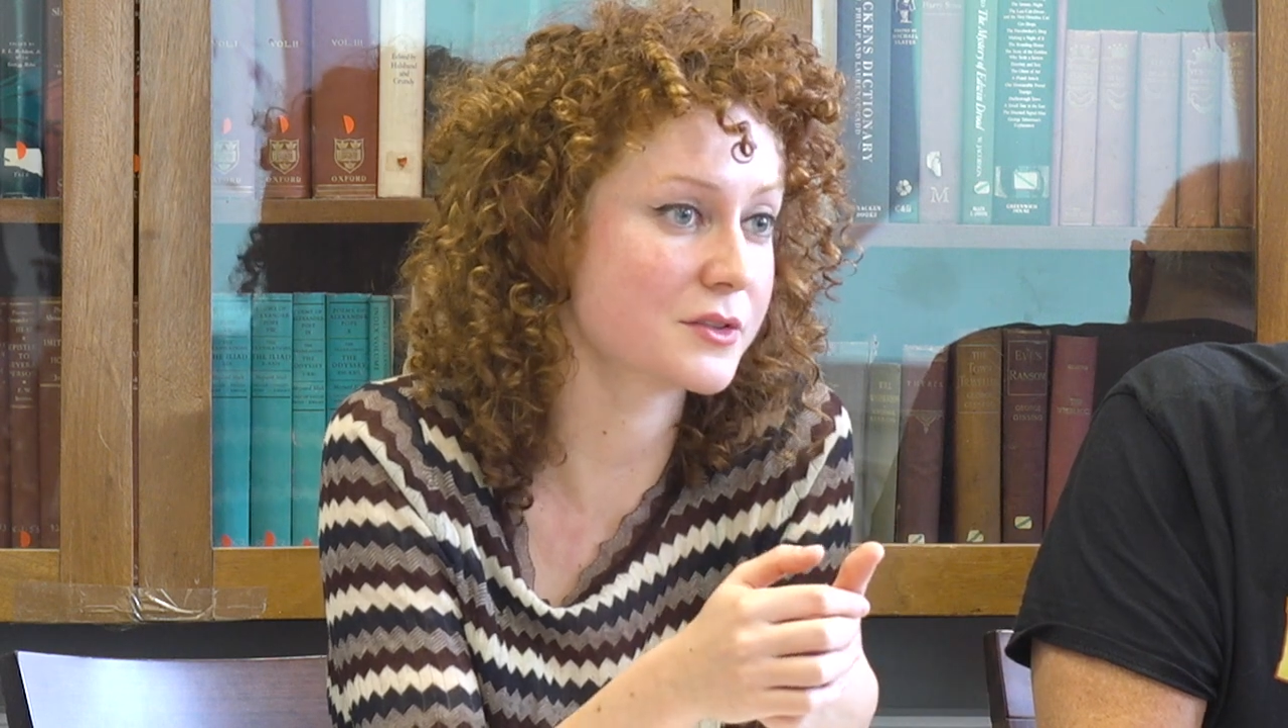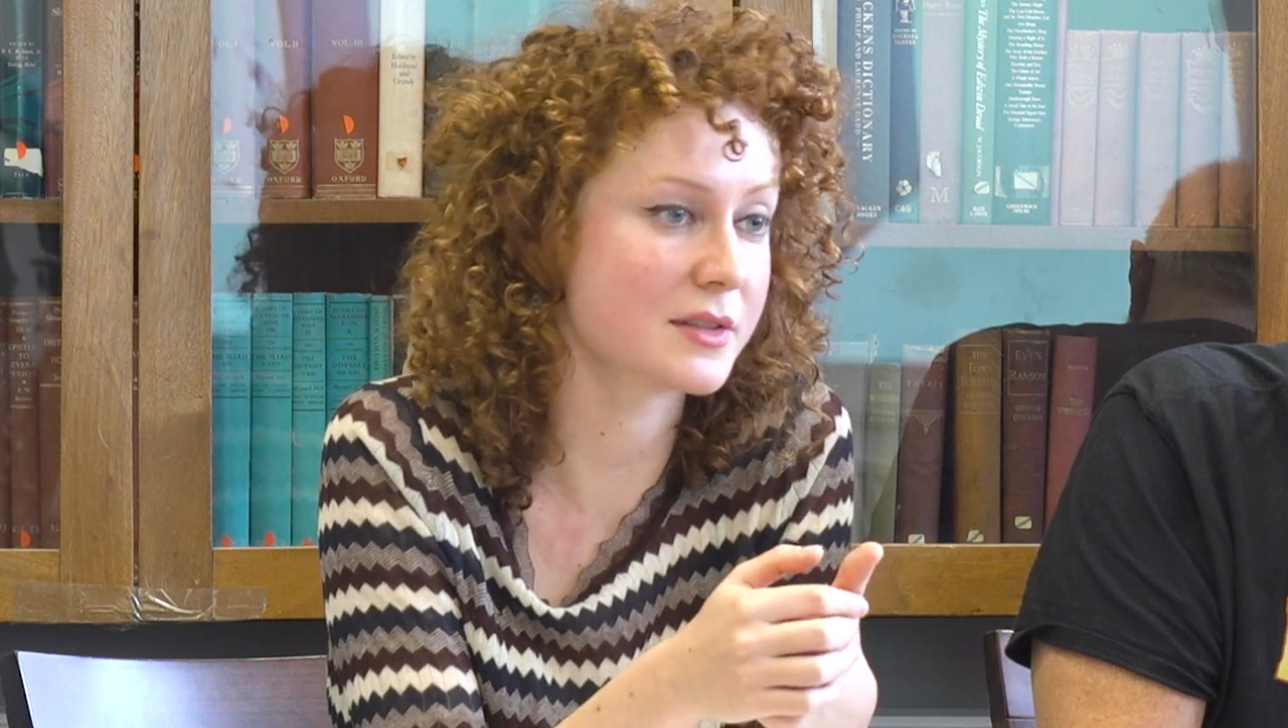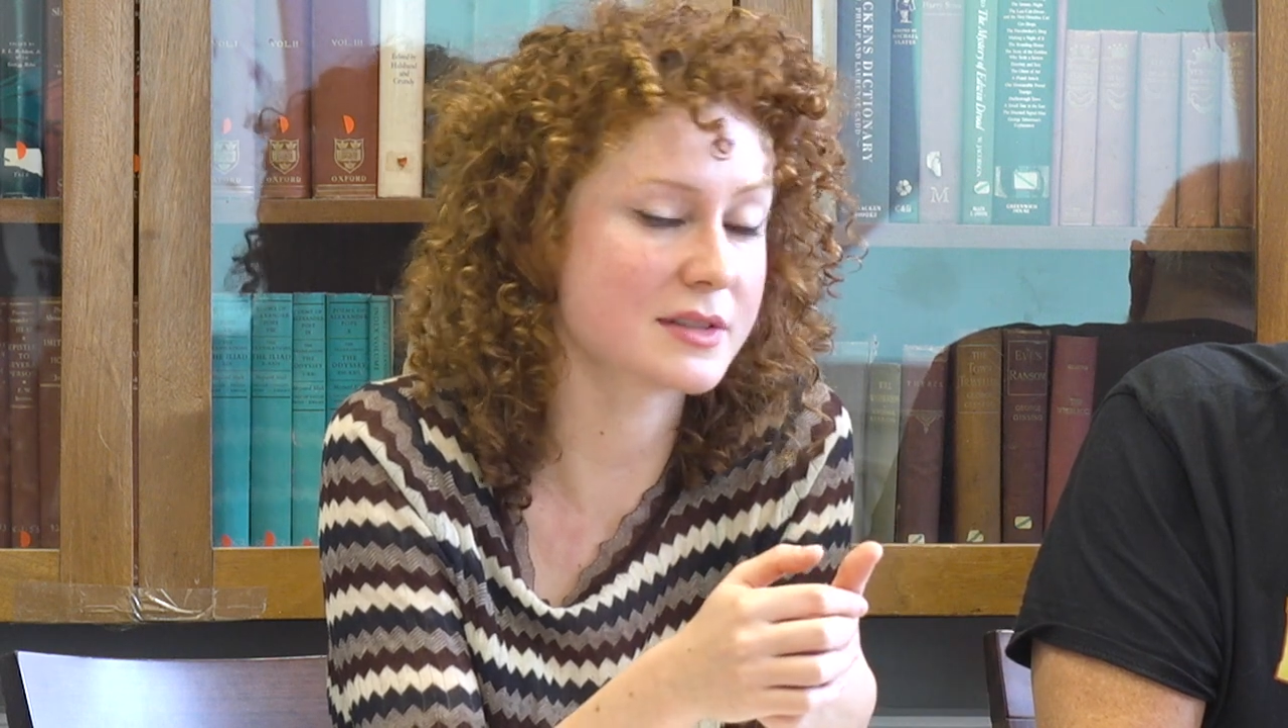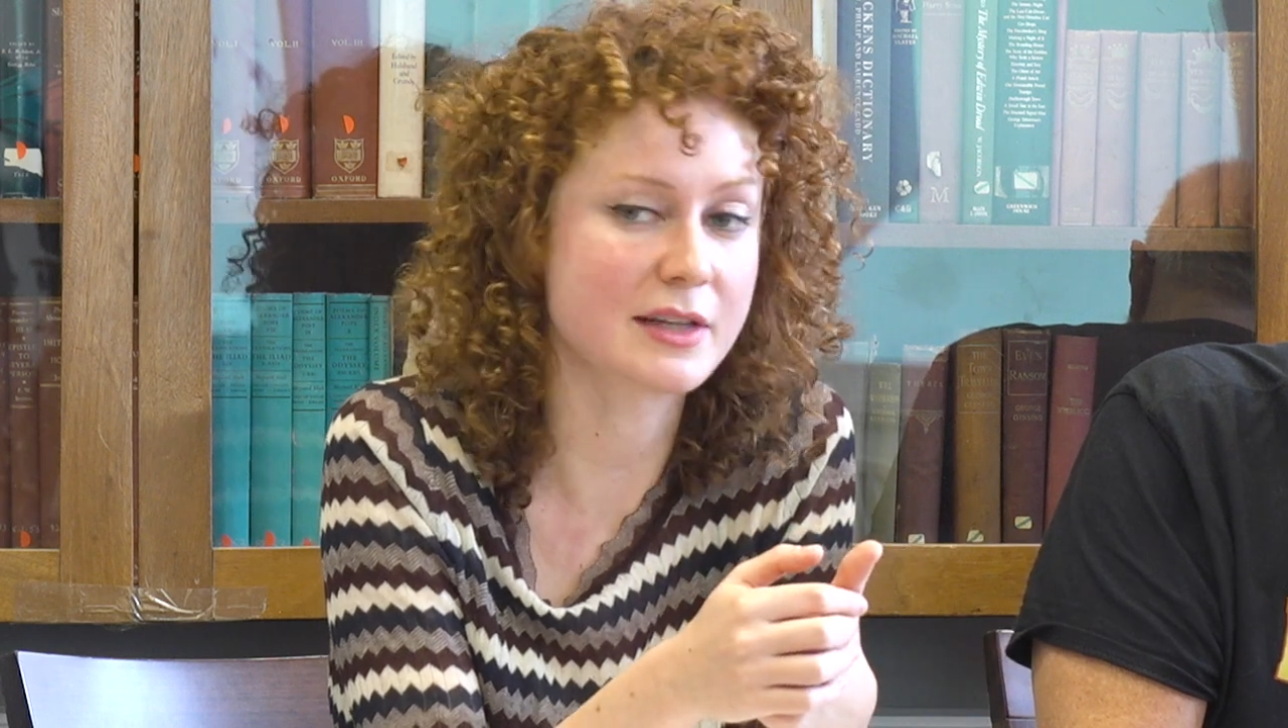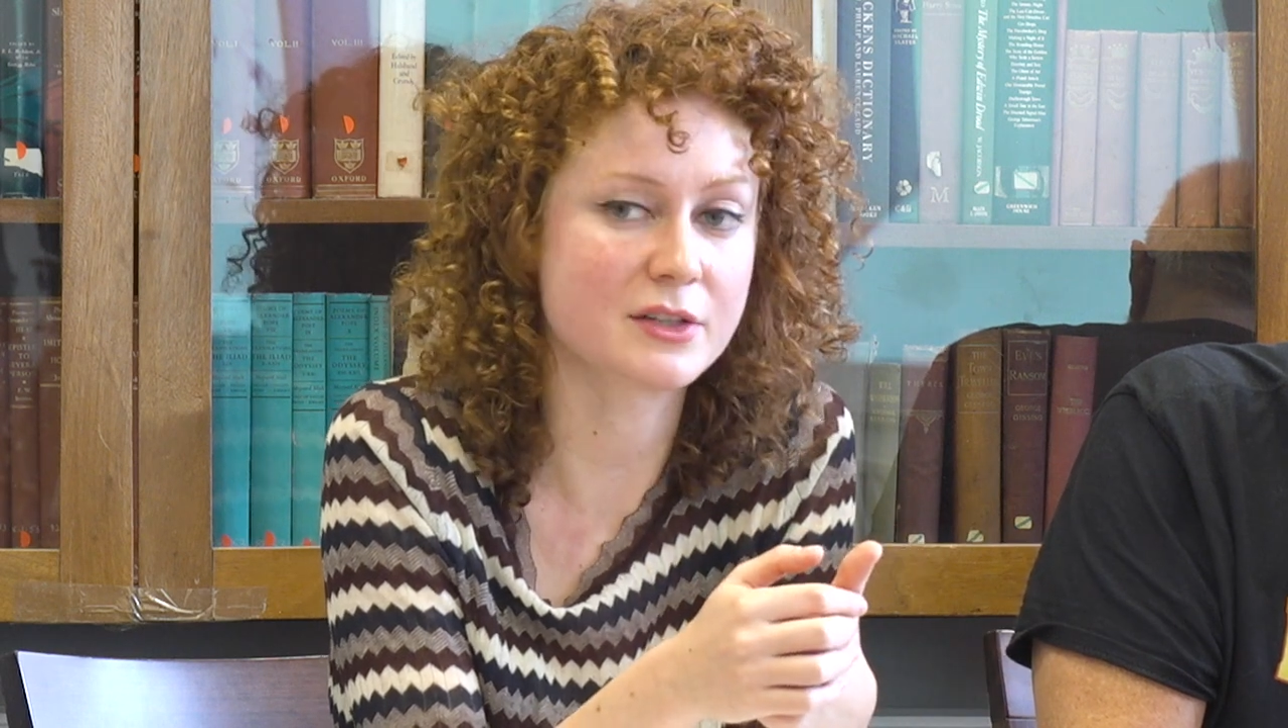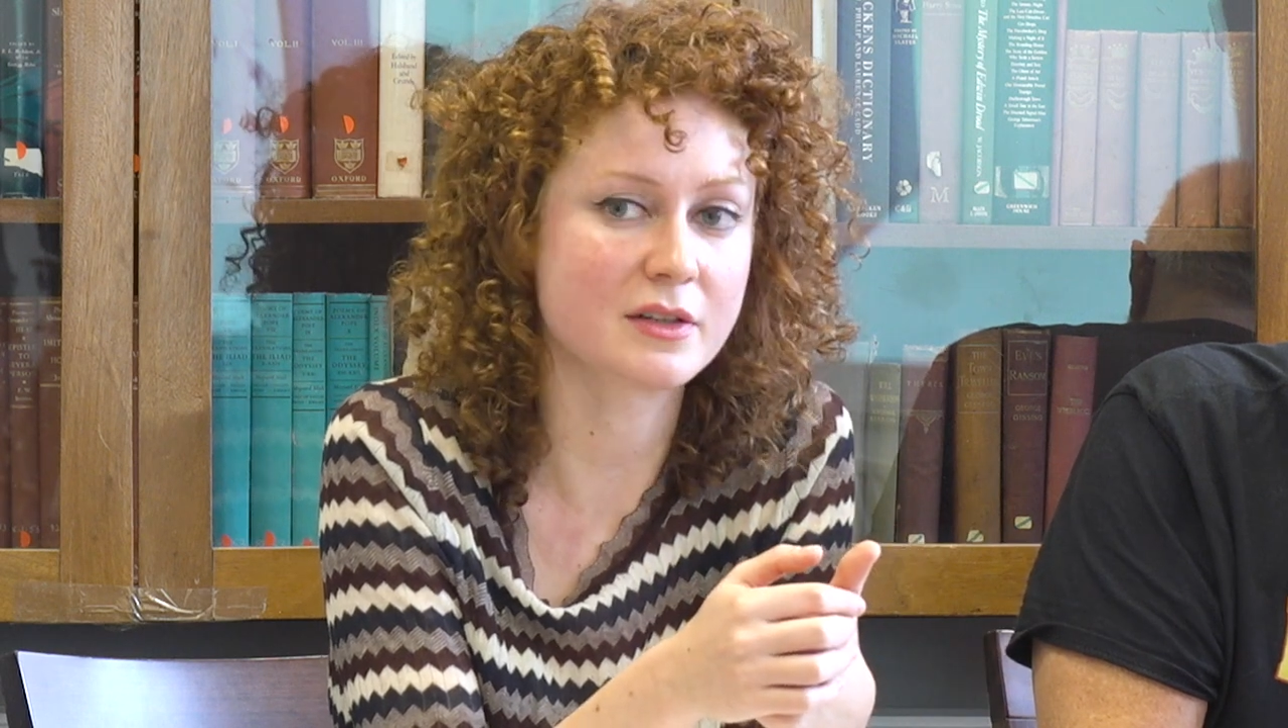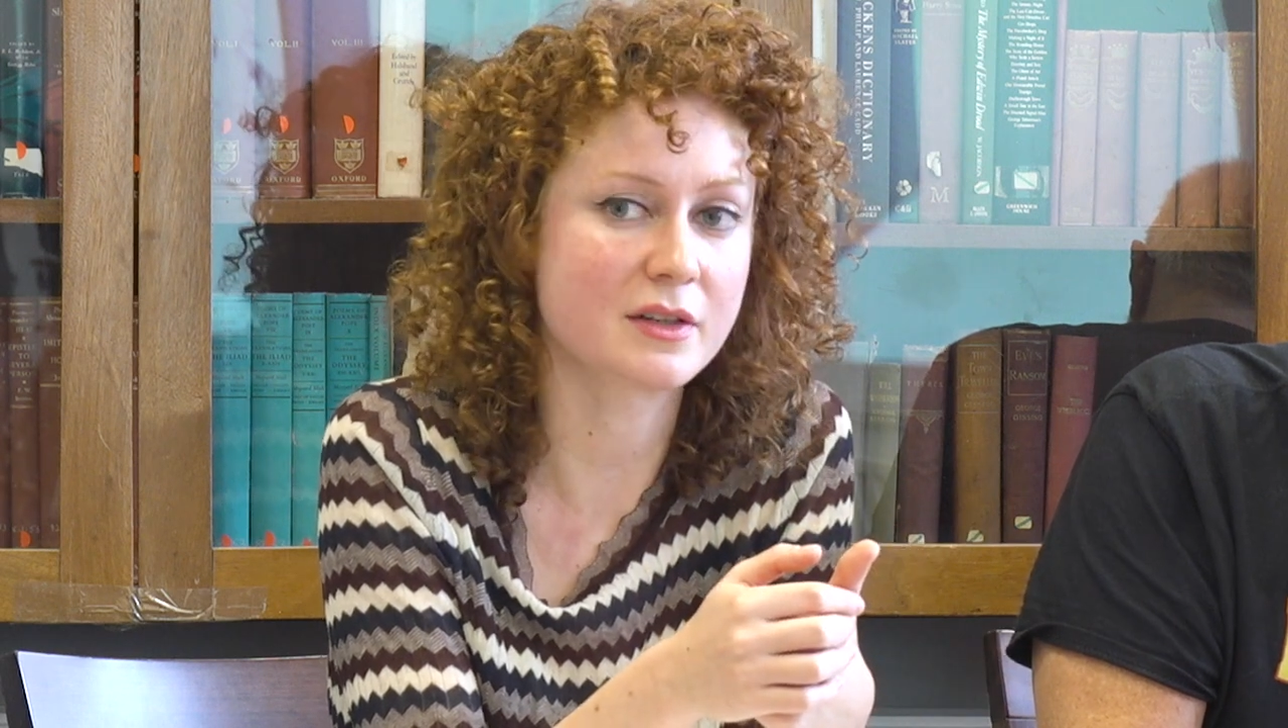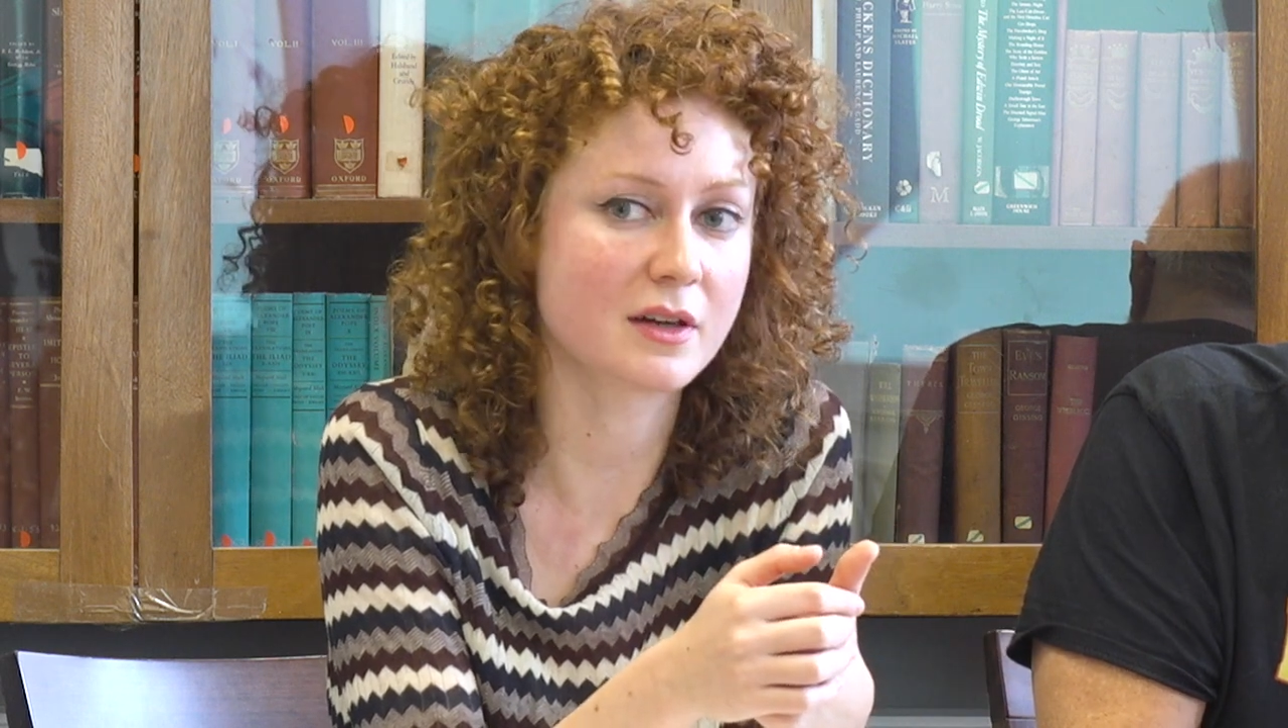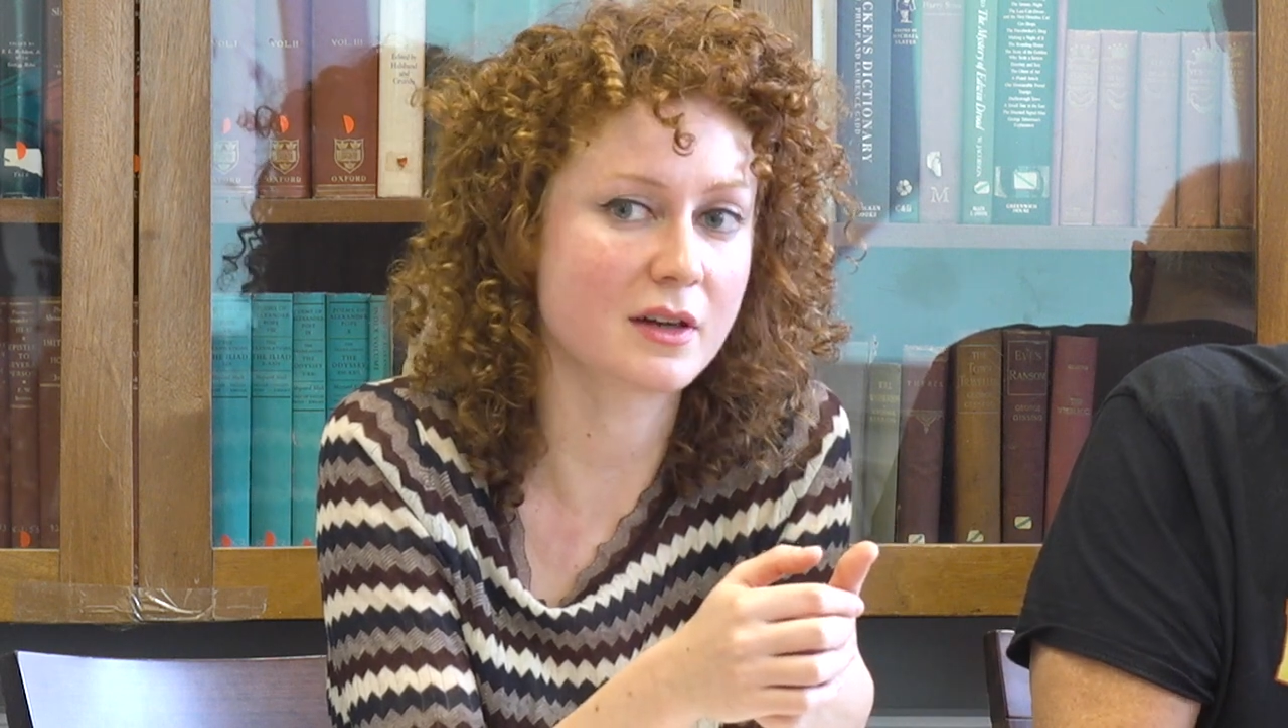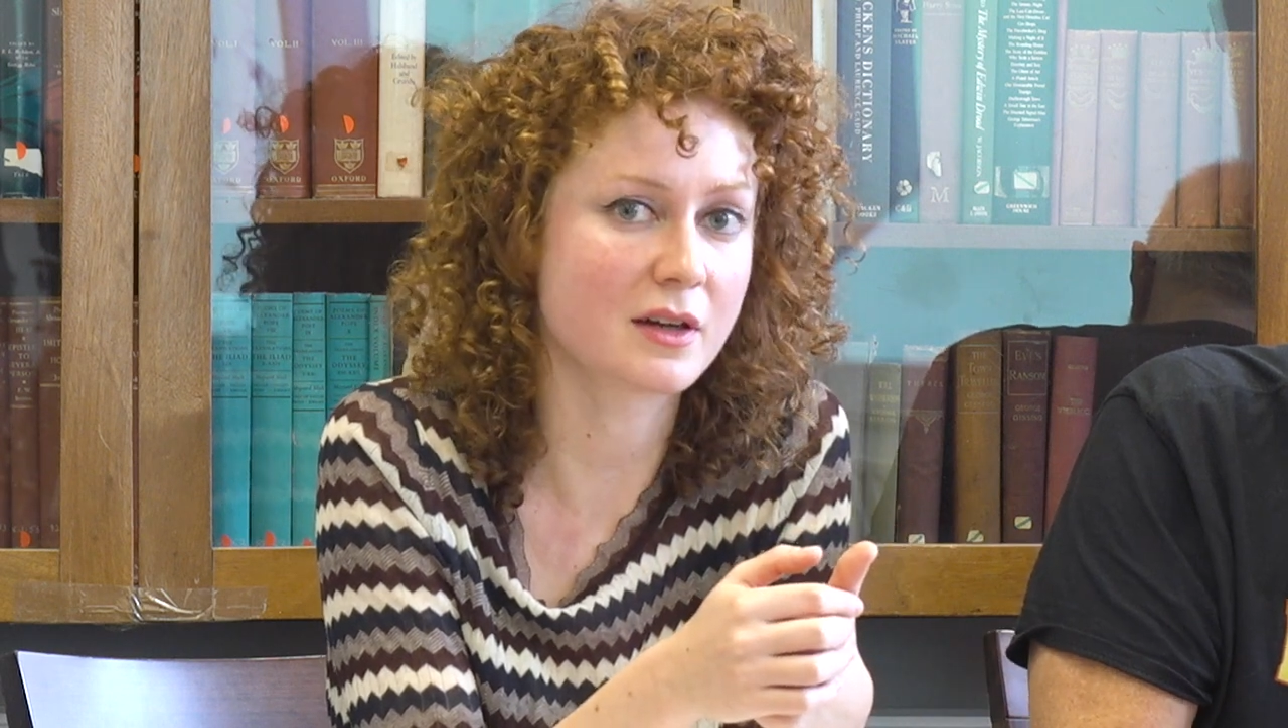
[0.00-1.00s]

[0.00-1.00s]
translation,